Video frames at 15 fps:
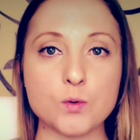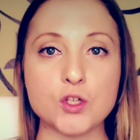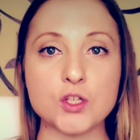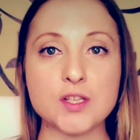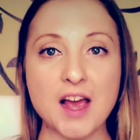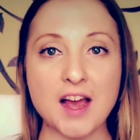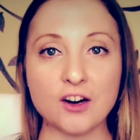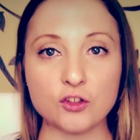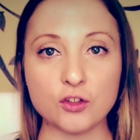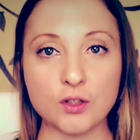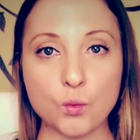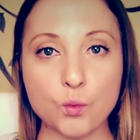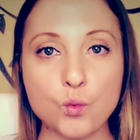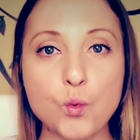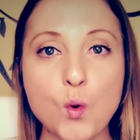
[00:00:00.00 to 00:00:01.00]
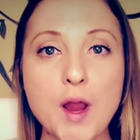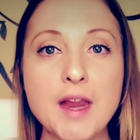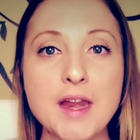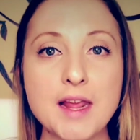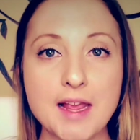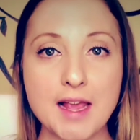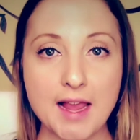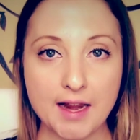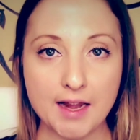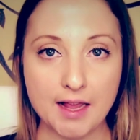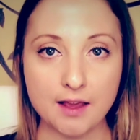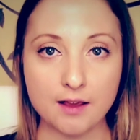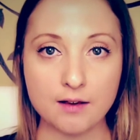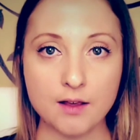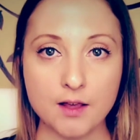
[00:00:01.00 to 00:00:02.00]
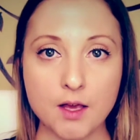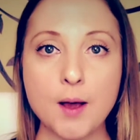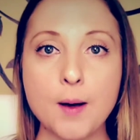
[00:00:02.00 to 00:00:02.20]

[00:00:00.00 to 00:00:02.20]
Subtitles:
which is actually radiating